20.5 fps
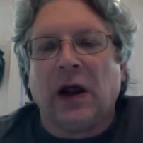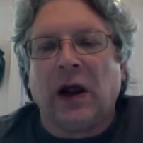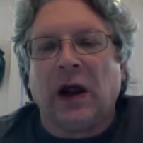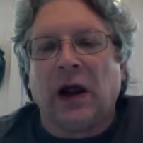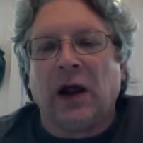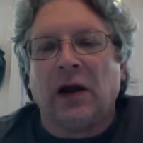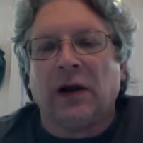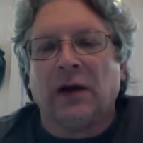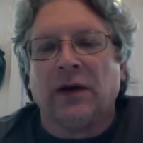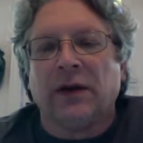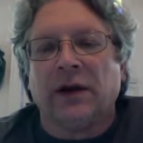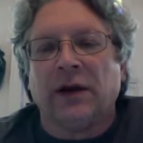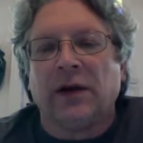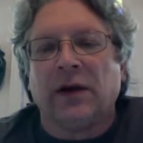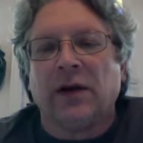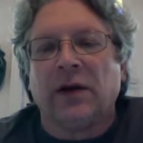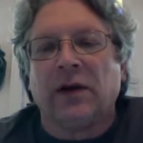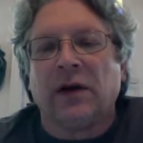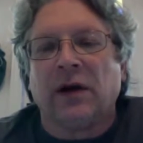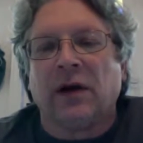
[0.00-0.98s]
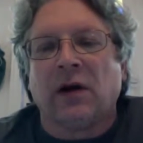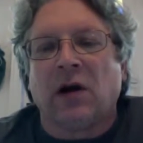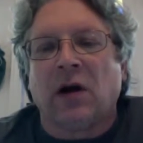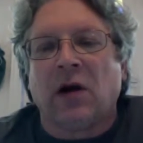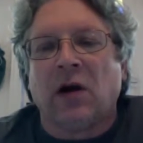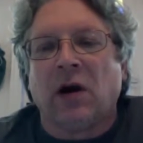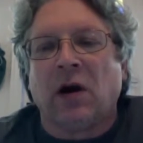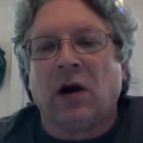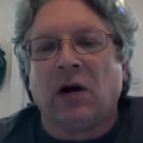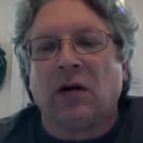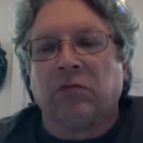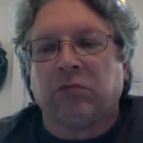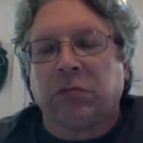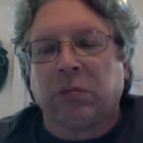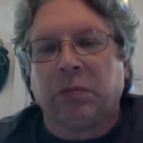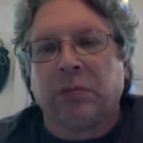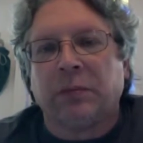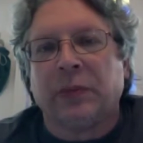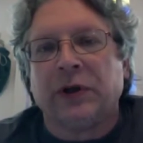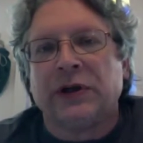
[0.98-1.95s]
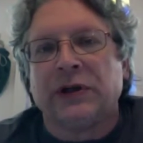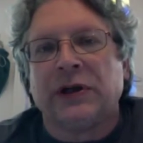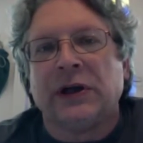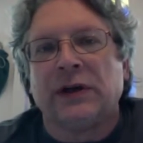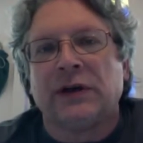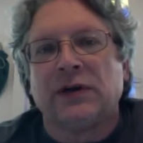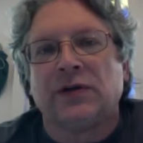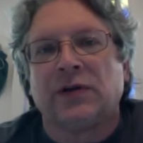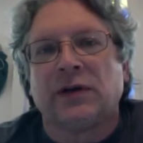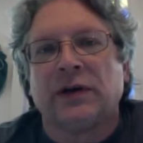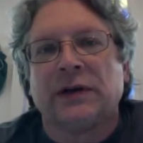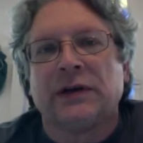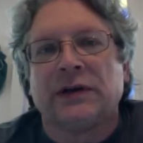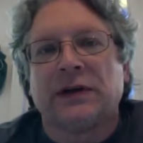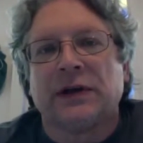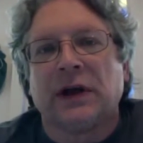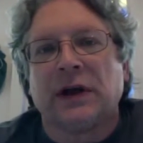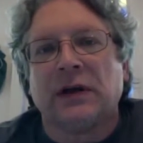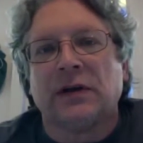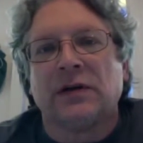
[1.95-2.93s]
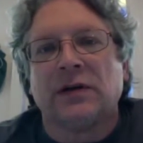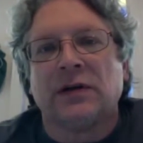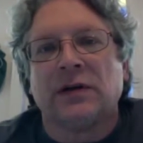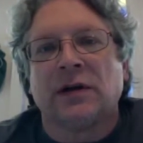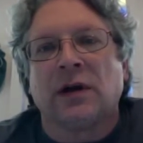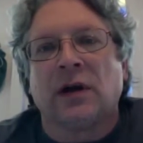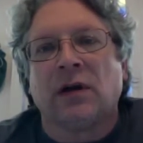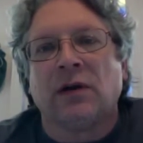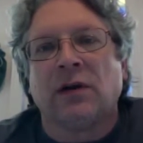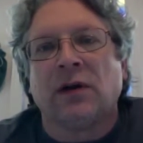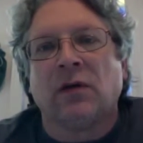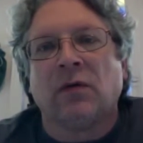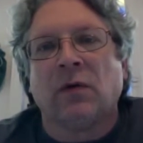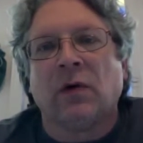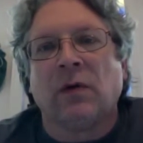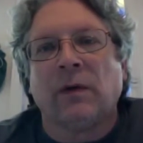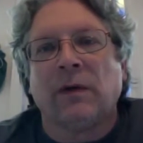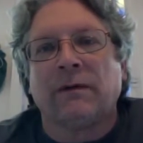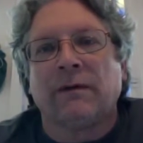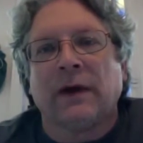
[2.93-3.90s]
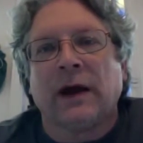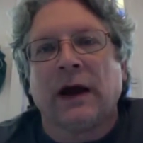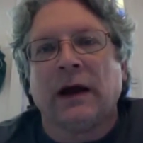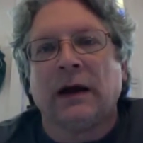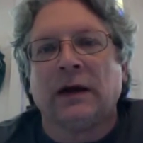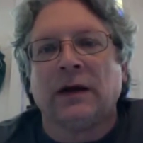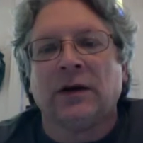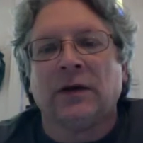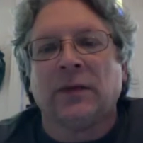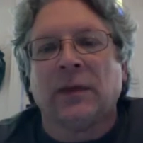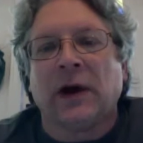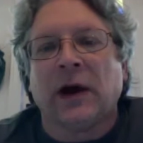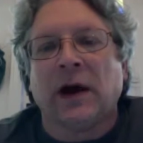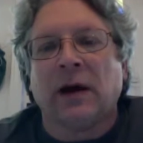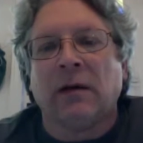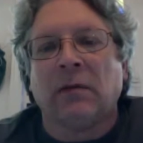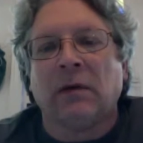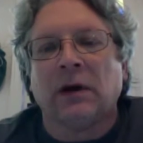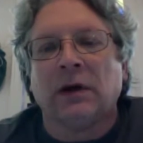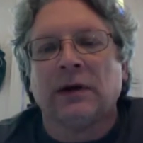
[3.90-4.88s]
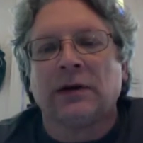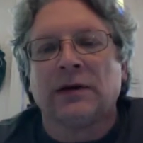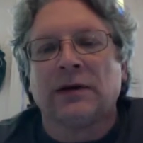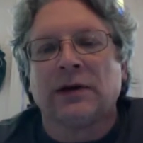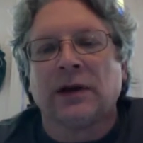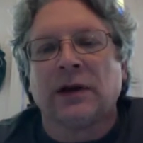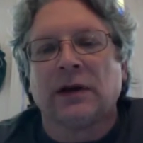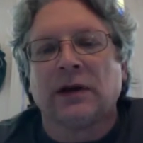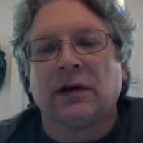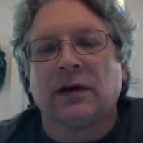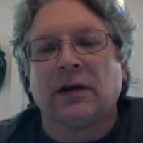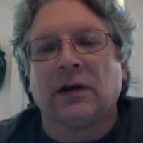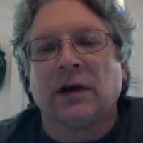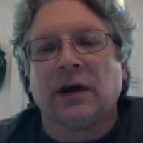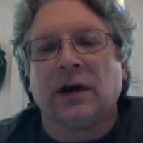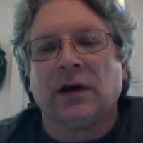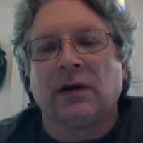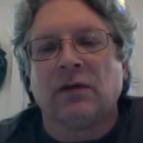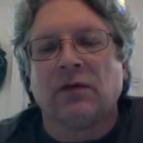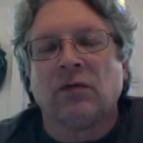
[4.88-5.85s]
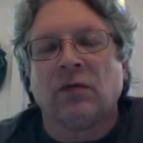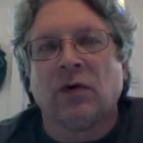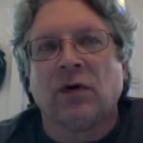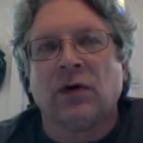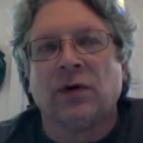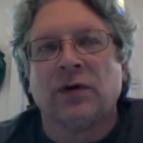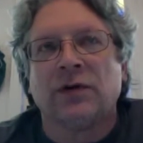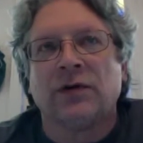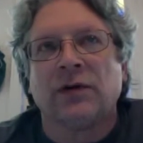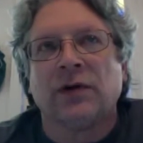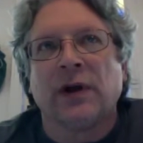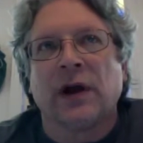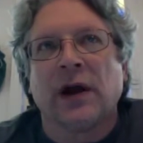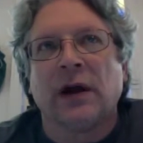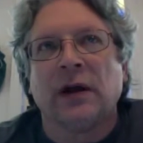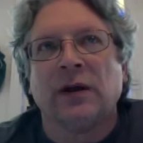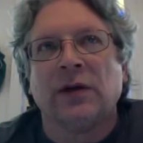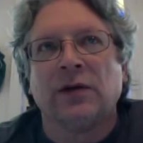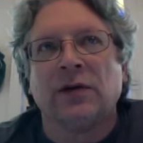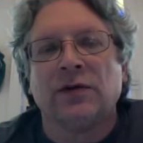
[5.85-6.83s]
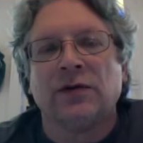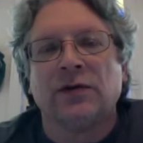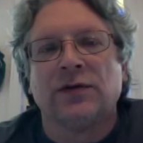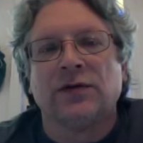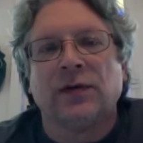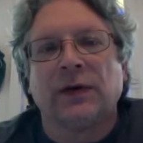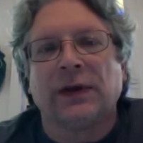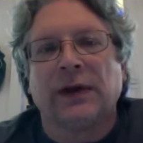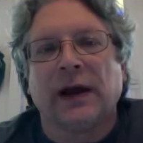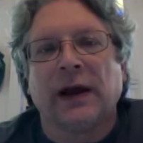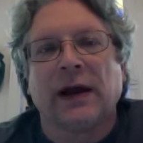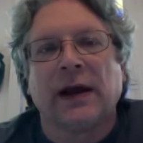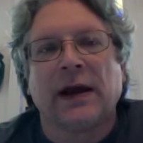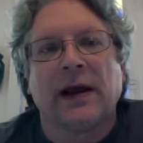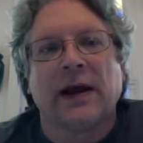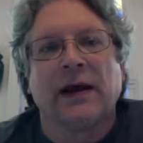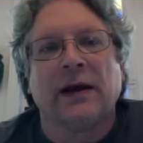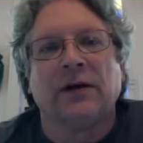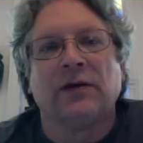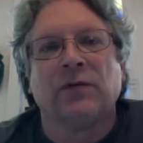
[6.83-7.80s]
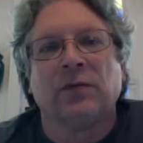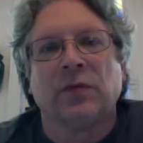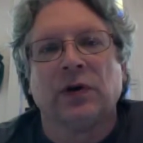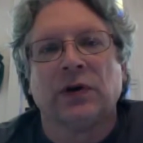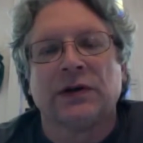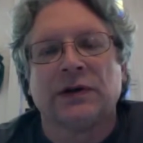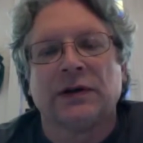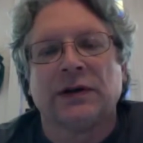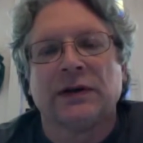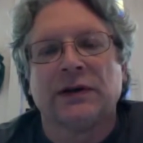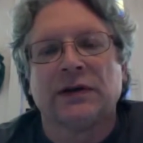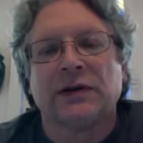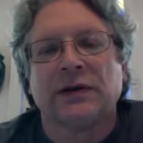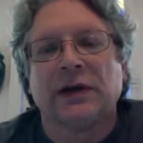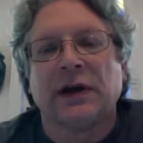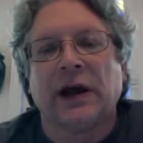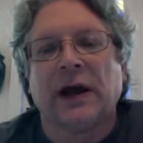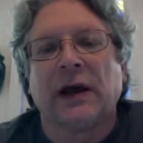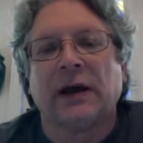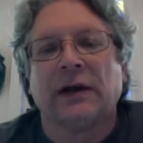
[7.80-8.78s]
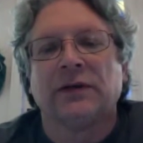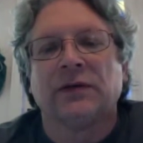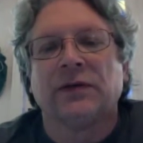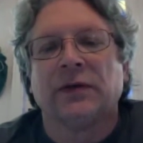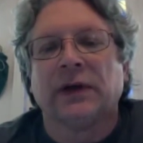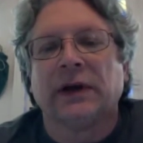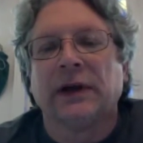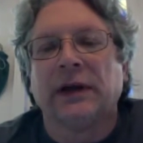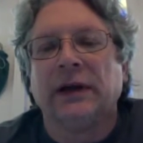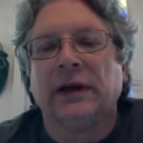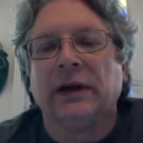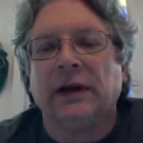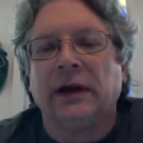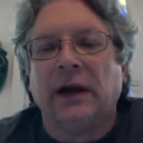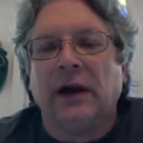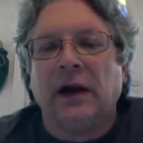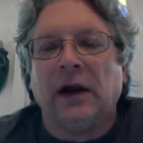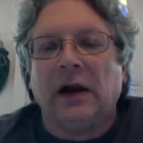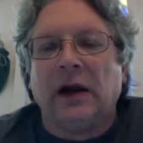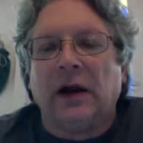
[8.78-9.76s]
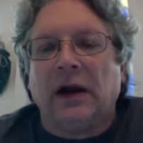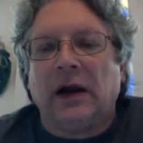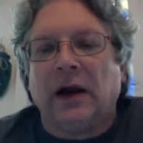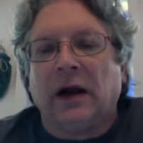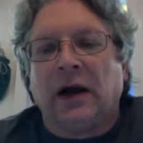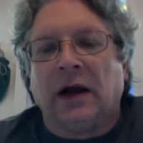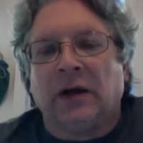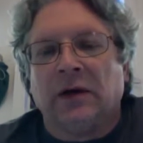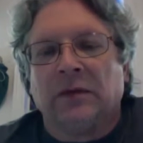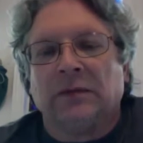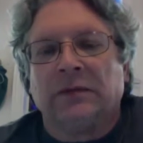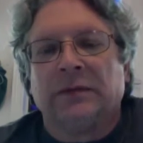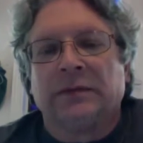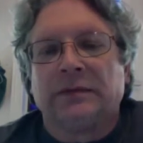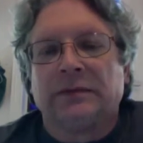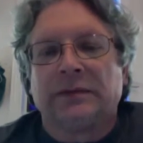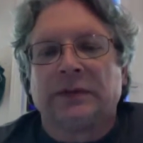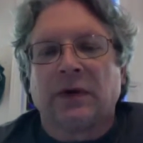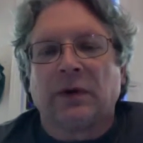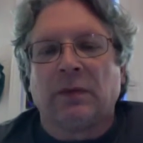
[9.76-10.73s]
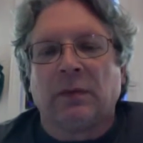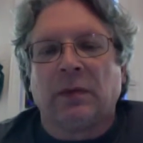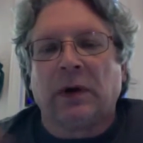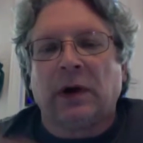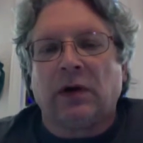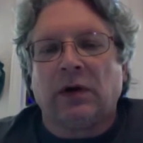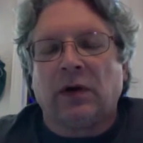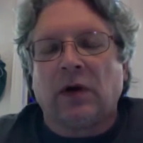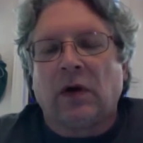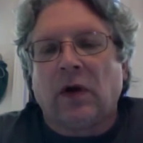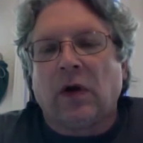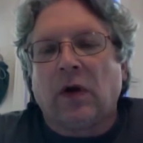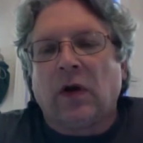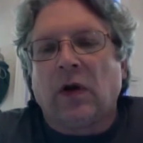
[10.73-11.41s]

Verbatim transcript: uh, there, there are potential distinctions, although what we find in the Bible is that the words are not used with that kind of precision, actually. Um, so, but